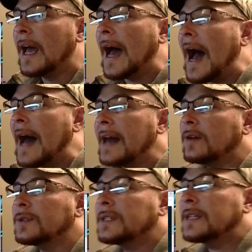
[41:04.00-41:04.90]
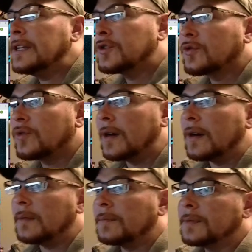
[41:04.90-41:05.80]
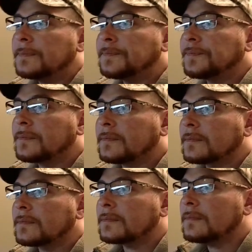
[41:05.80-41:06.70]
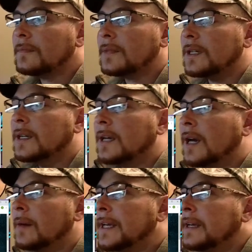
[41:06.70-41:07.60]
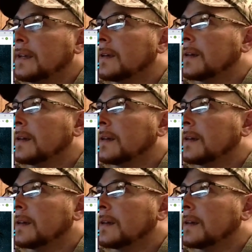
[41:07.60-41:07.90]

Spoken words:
I don't see Trump coming